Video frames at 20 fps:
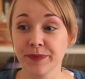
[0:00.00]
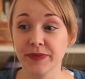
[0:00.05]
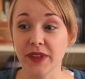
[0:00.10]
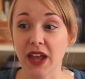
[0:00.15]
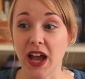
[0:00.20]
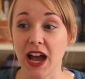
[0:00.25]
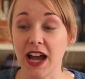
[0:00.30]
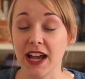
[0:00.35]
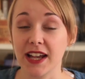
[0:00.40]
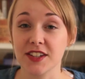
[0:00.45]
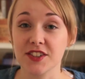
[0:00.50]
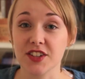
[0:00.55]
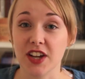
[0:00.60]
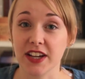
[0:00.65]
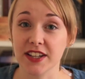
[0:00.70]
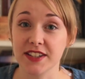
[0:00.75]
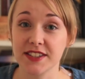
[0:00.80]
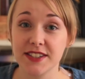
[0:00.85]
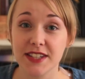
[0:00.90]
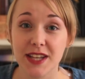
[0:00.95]
and I
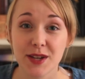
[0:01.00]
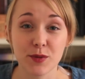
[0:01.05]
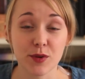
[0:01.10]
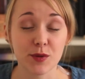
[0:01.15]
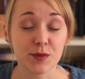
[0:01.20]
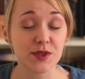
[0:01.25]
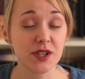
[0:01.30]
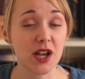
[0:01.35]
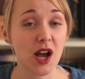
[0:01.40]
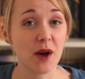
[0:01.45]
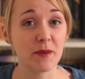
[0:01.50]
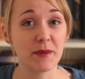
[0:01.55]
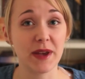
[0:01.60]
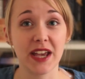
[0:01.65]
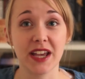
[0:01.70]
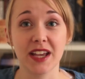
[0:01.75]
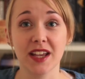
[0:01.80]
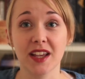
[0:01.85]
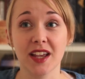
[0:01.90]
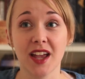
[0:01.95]
could see what was
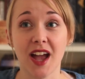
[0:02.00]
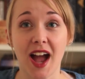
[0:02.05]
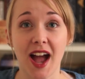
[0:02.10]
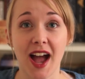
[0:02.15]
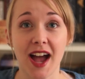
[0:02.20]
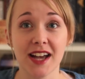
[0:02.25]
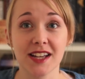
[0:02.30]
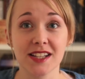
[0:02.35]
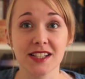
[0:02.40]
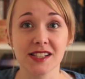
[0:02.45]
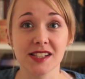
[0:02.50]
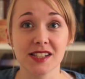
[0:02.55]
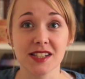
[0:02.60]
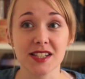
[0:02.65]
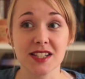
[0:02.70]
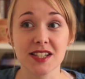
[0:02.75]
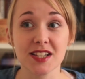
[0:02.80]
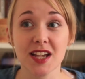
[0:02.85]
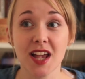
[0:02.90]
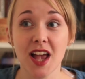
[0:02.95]
coming,
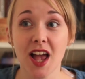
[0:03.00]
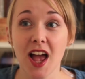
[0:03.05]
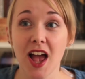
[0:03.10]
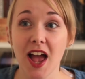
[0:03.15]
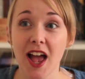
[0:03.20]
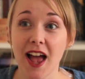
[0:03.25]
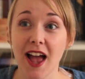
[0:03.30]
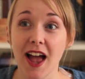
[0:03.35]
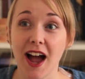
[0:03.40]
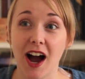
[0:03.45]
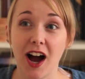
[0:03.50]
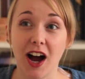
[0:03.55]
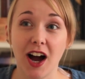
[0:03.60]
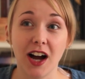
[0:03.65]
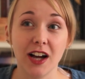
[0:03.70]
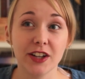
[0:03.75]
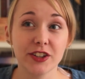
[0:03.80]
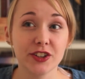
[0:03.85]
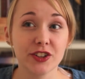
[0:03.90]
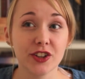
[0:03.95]
and
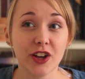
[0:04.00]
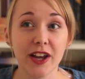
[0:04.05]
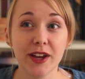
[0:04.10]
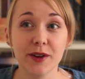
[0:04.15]
you know,